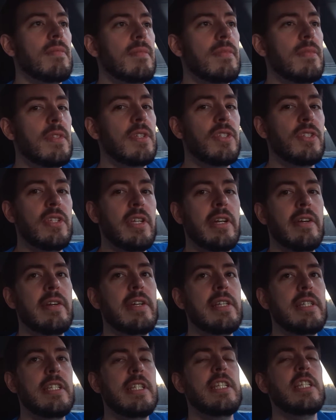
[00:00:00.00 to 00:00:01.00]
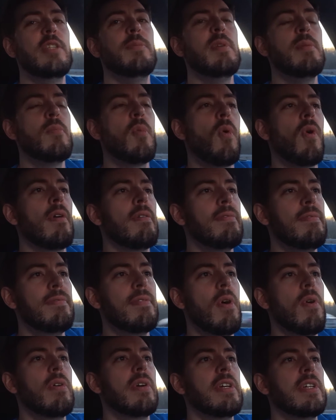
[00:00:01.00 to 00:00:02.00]
the series seems to be more
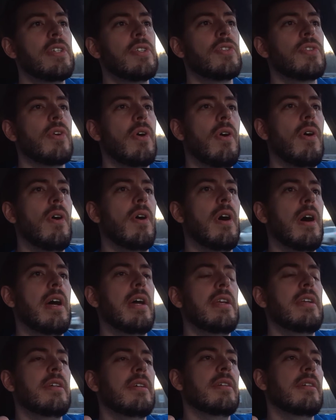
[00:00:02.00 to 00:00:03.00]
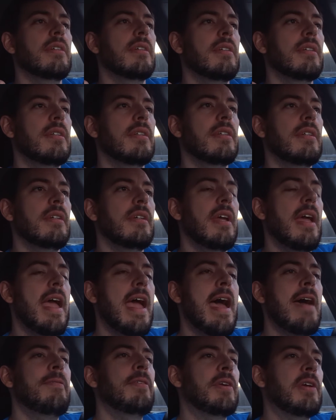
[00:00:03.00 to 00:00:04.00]
focused on
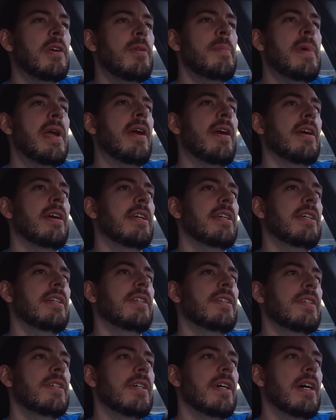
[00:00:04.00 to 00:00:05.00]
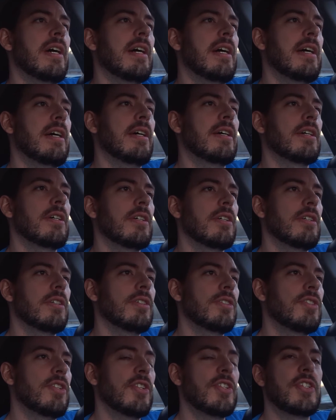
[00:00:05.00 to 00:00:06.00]
African American
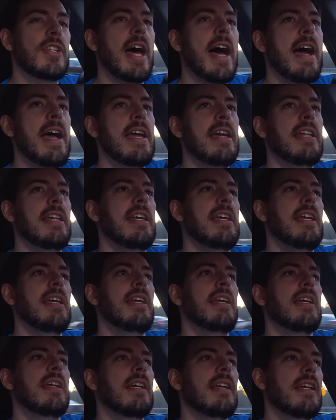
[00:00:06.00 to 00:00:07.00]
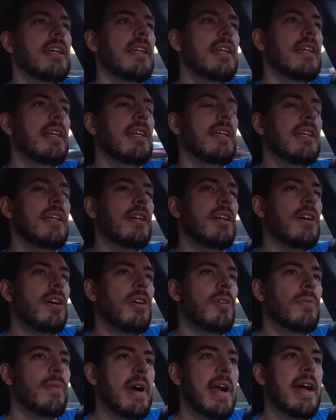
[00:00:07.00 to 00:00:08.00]
society
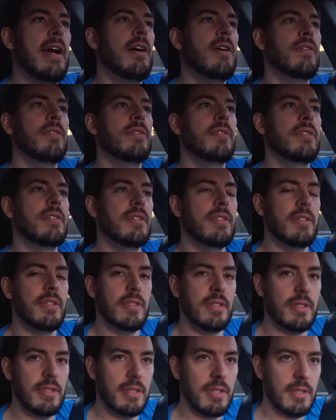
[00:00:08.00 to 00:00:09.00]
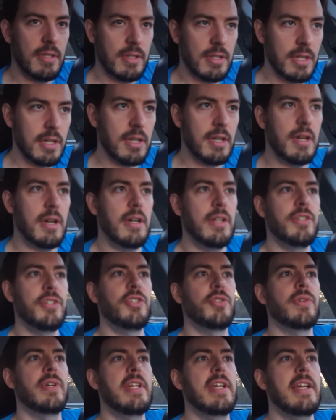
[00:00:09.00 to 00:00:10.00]
around the
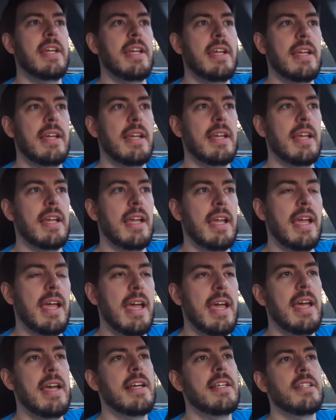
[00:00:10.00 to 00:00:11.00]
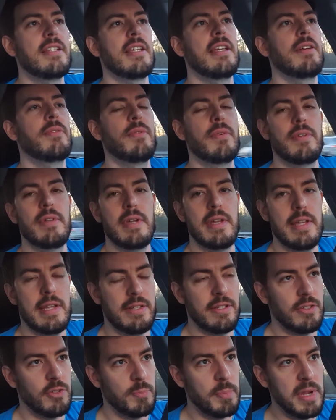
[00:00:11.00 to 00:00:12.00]
country as it as
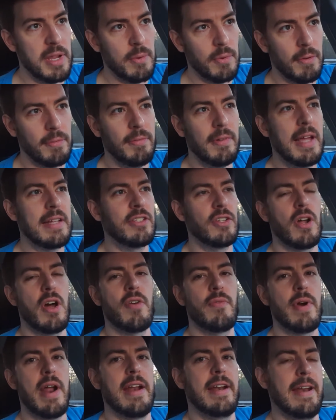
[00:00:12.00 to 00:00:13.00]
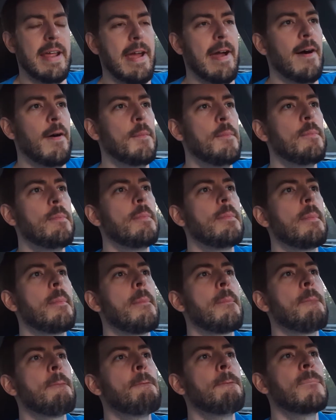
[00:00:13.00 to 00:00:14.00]
it's being reflected on right now.
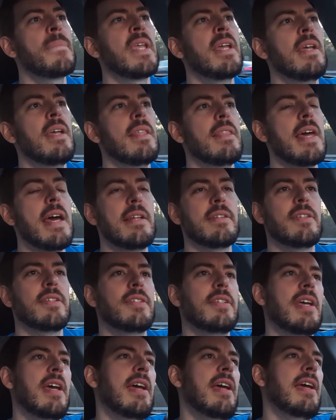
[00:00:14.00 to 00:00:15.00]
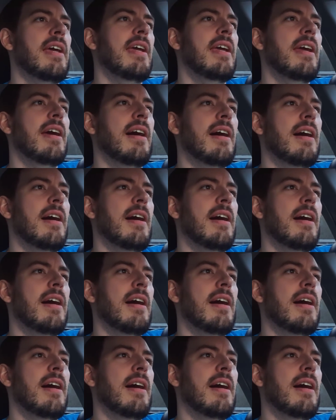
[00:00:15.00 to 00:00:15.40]
That is to say,